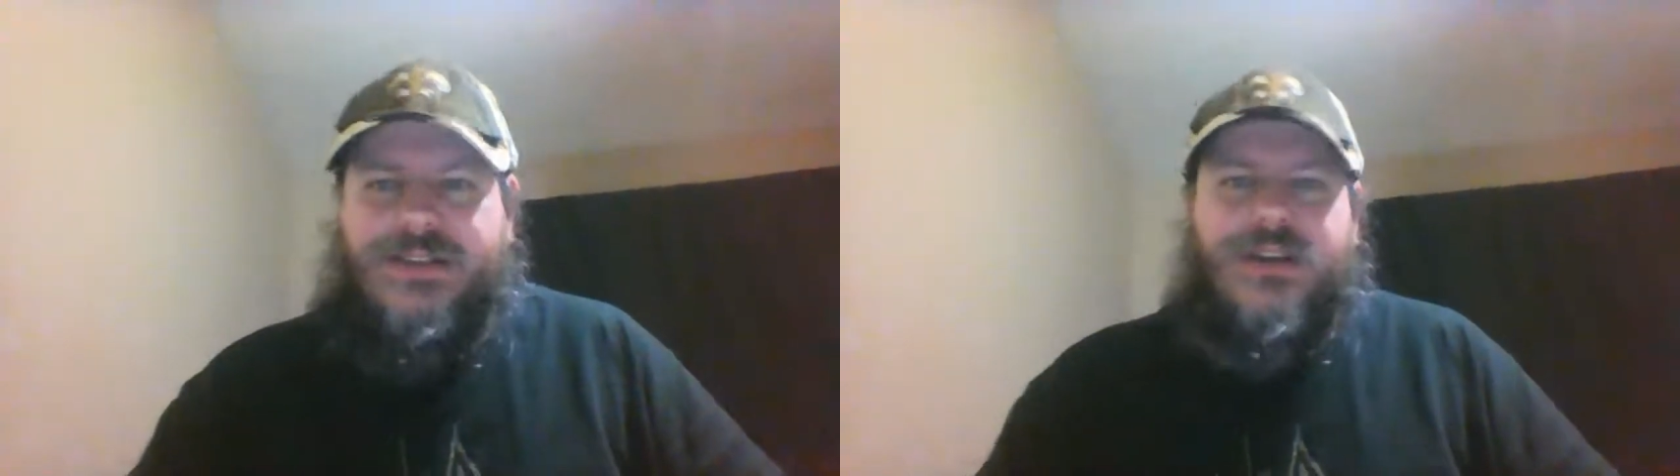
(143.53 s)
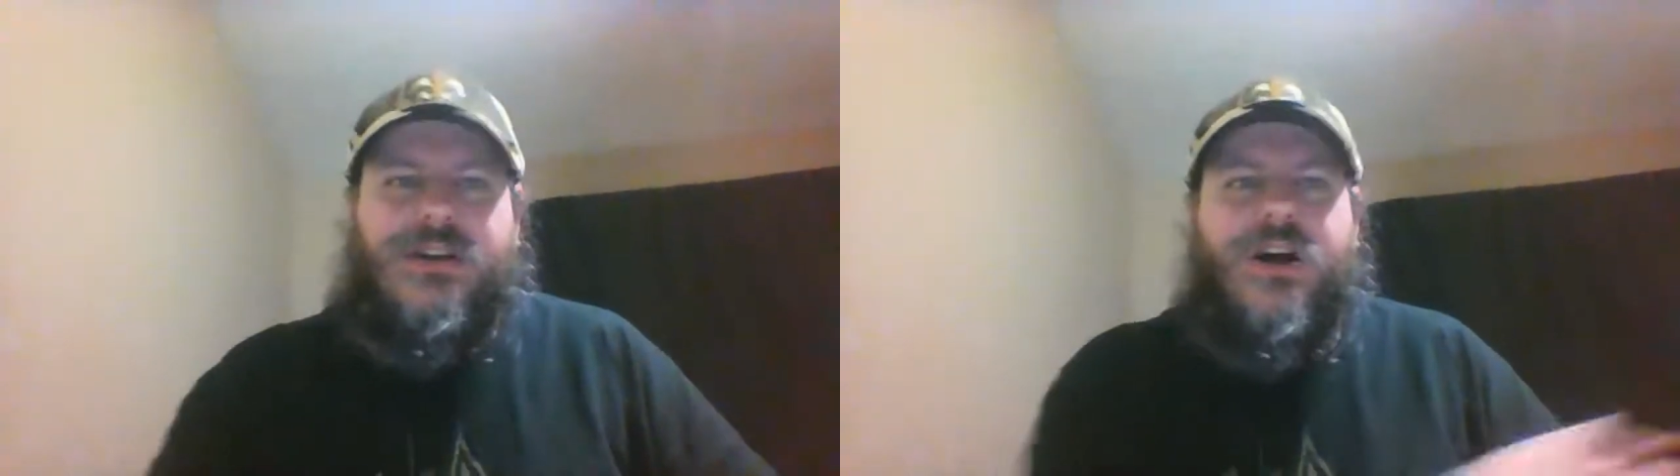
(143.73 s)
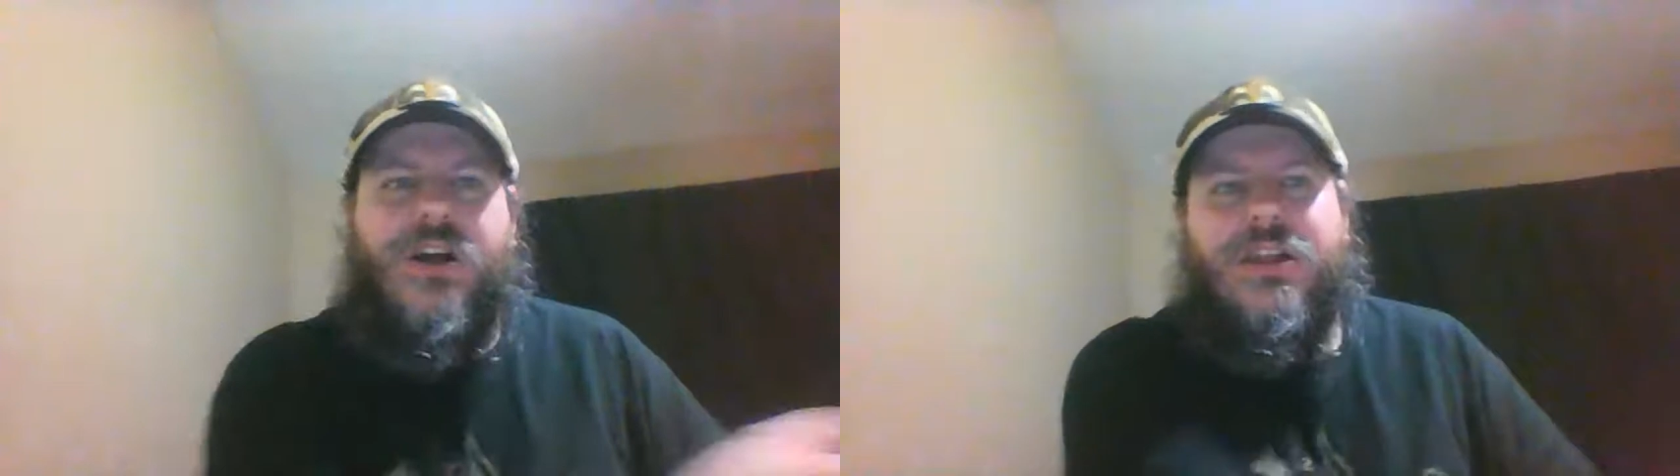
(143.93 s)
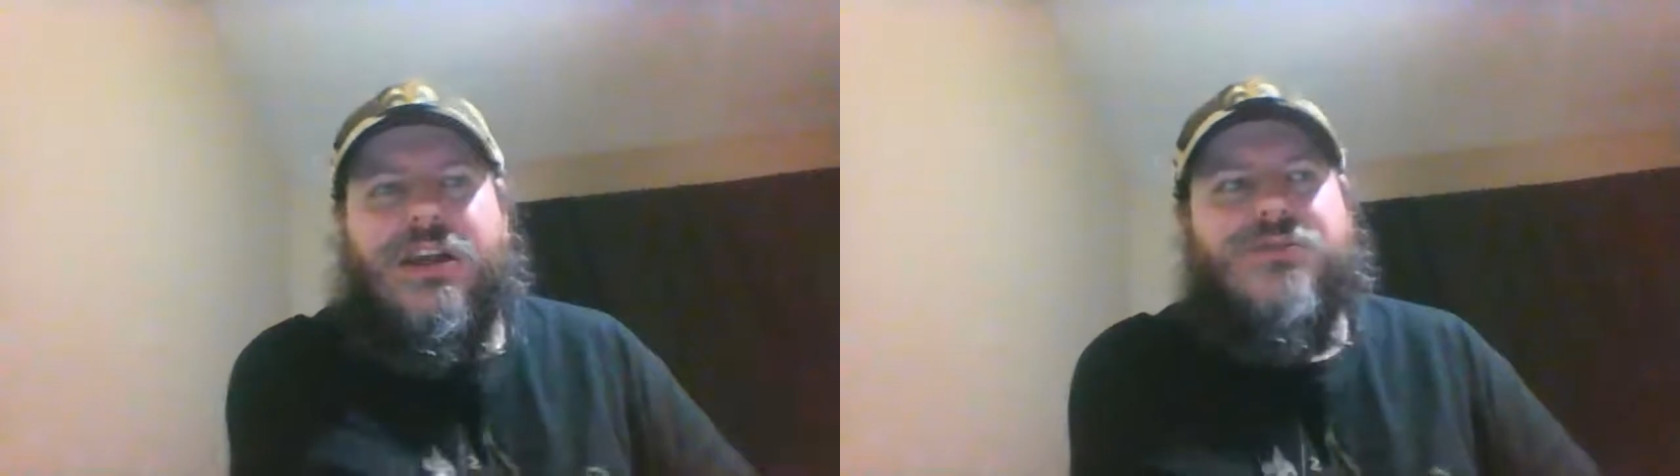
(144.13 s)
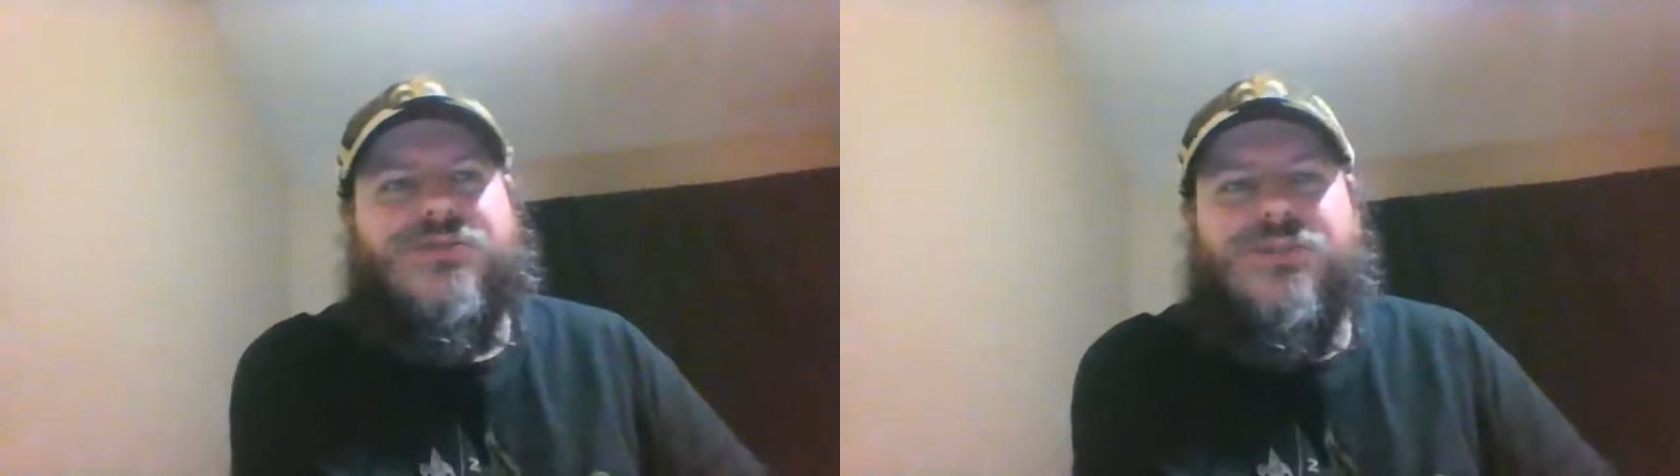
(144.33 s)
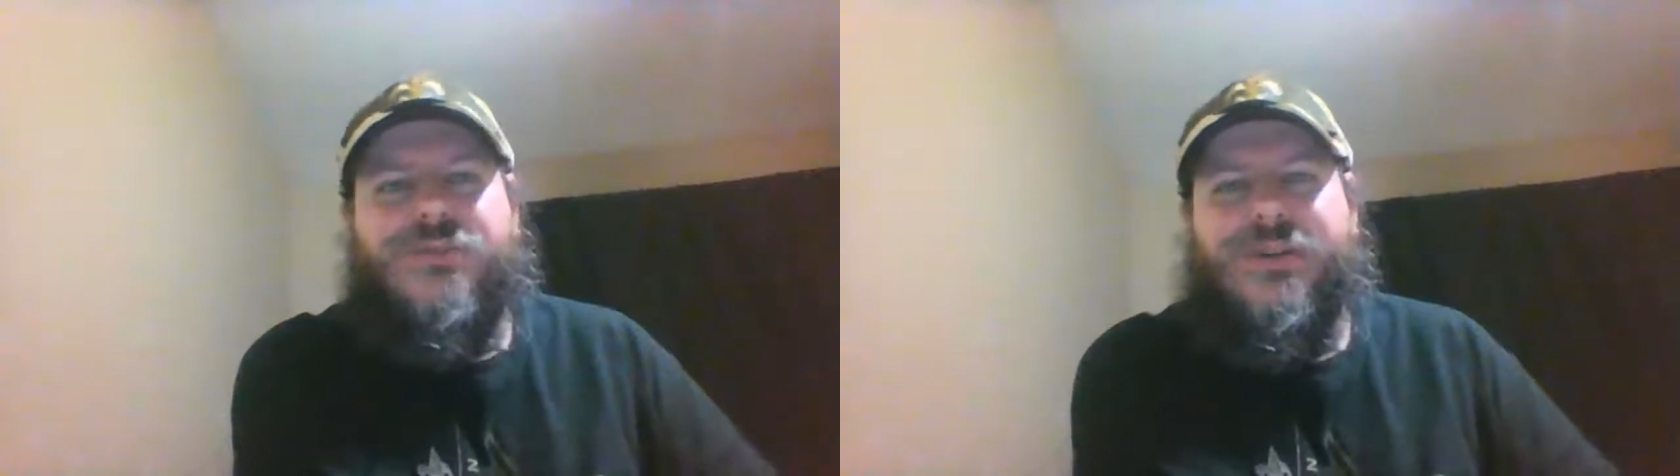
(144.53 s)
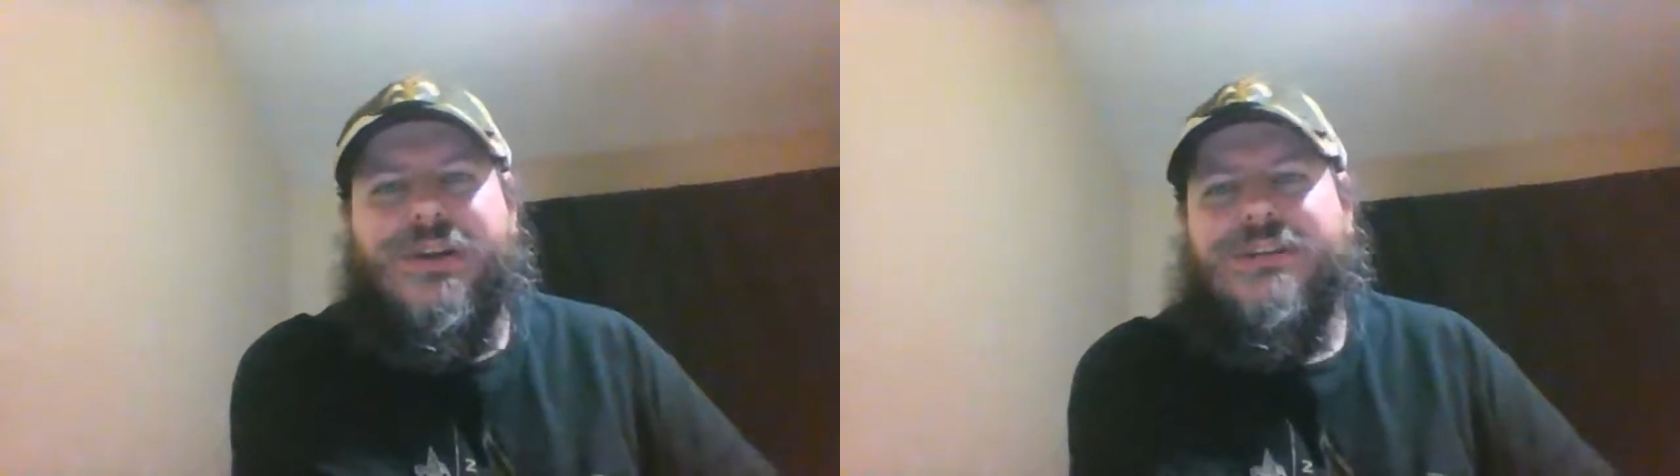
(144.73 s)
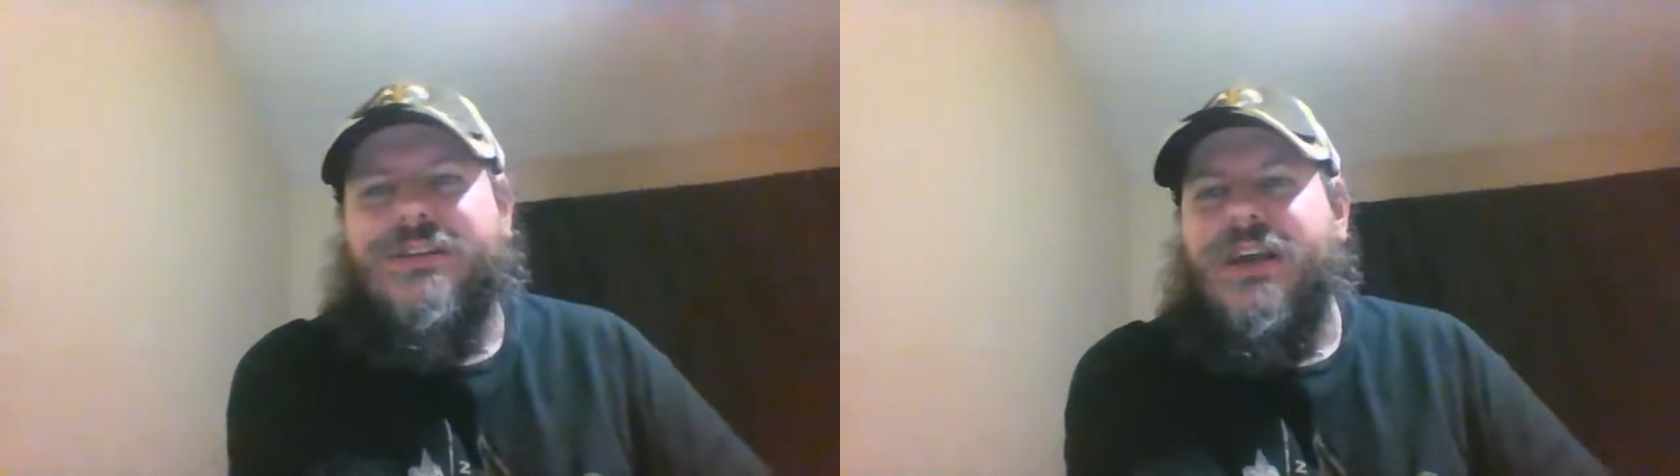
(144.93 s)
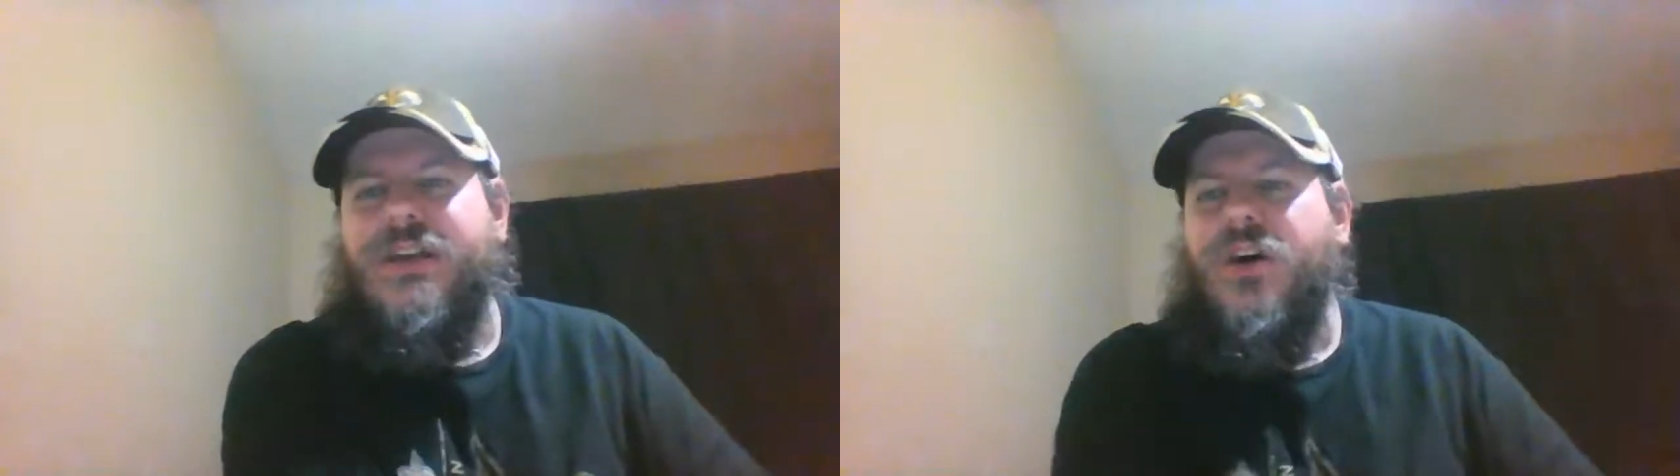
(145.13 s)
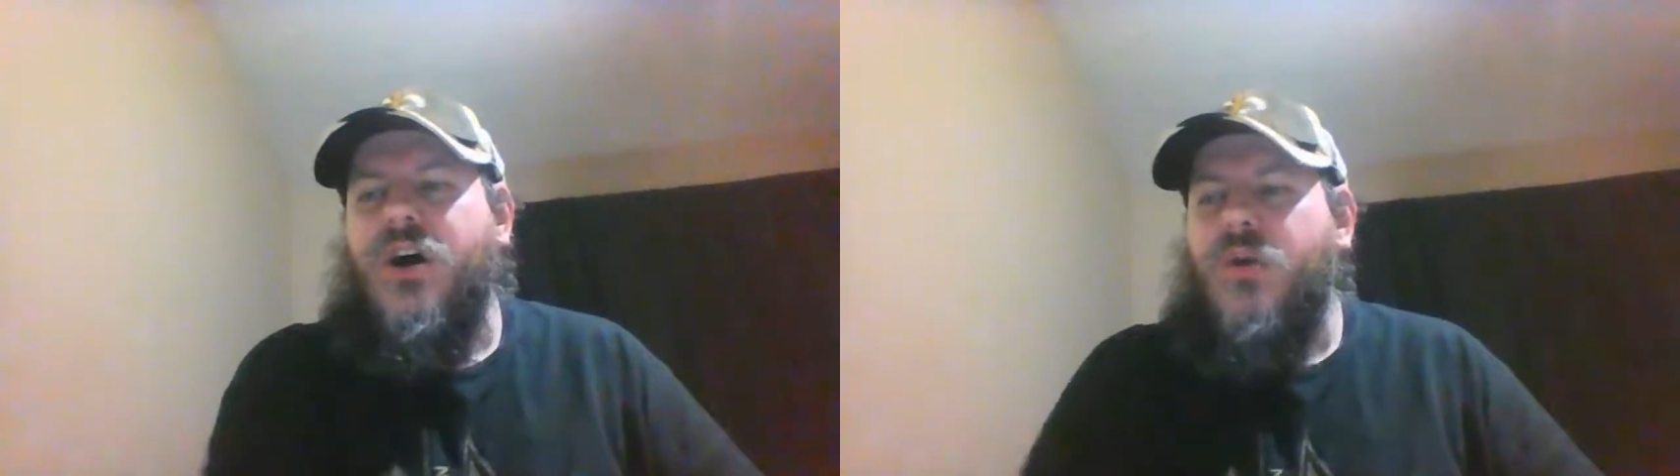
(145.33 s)
that are calling out Drew Brees saying,
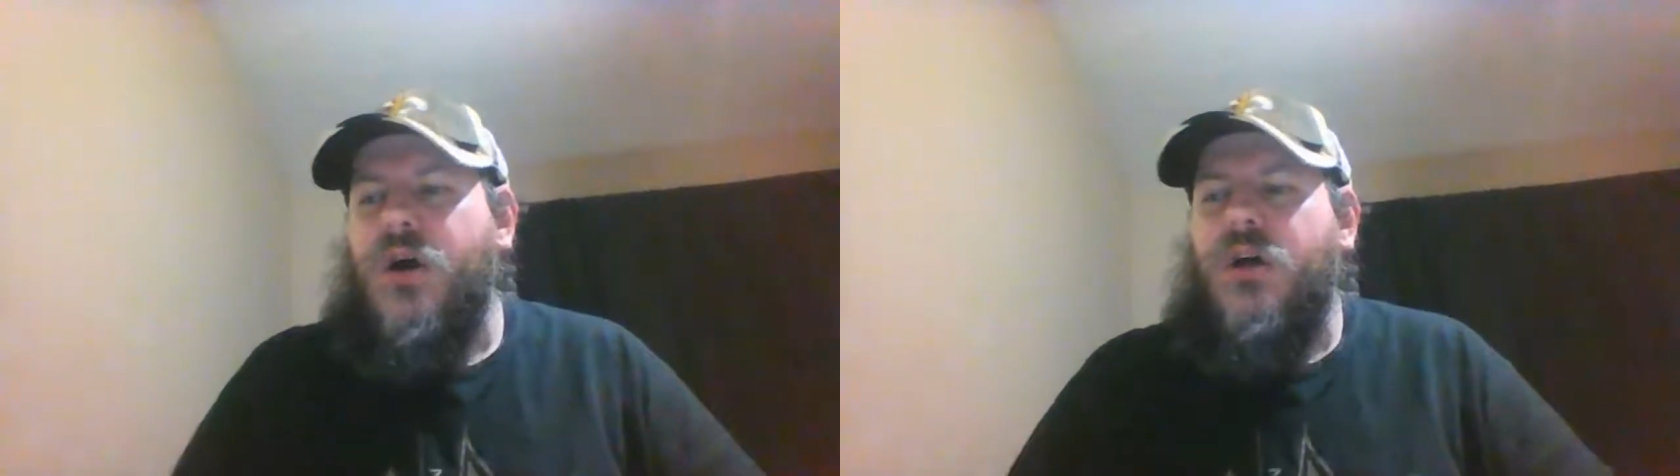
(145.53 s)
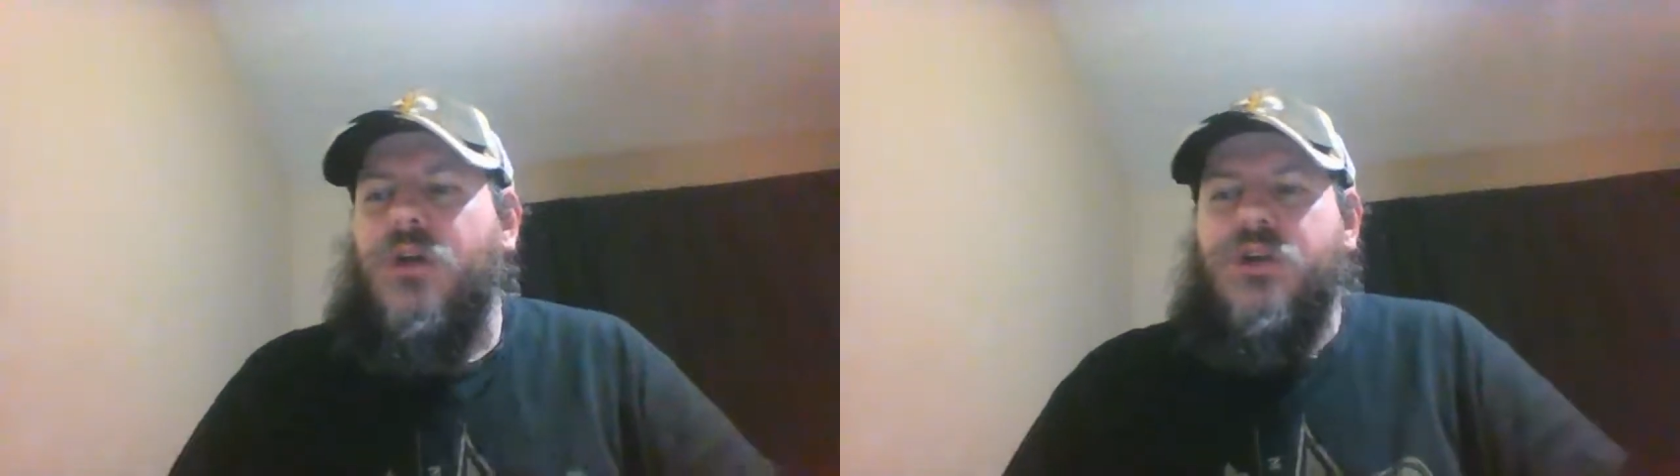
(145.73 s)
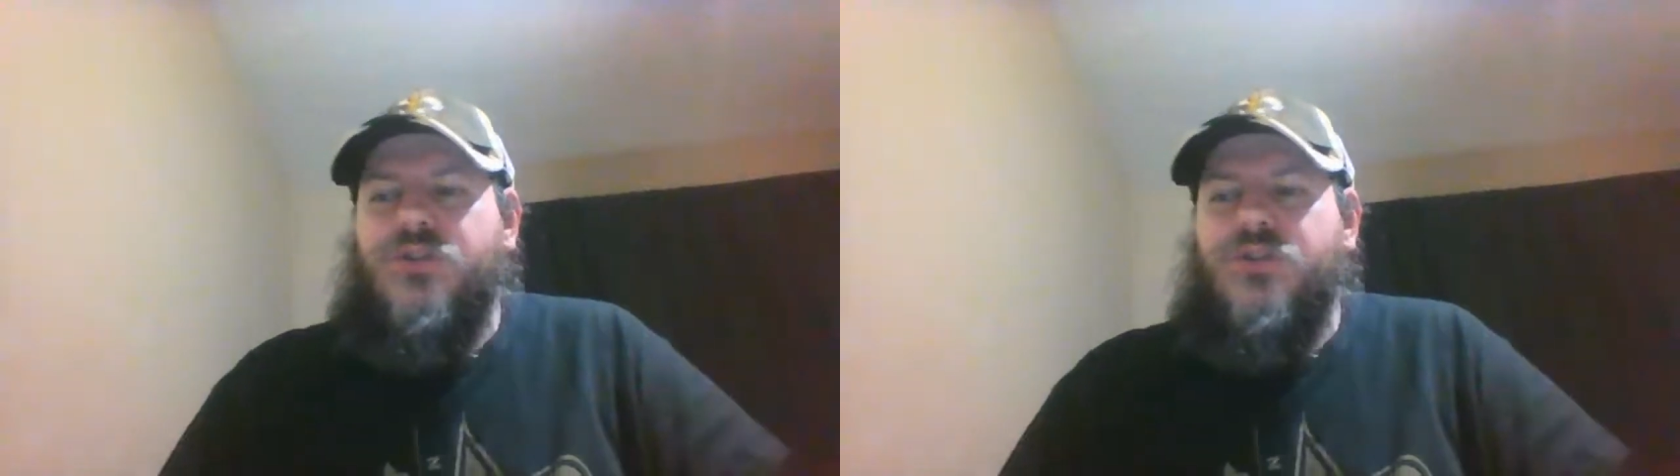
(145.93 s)
oh, well,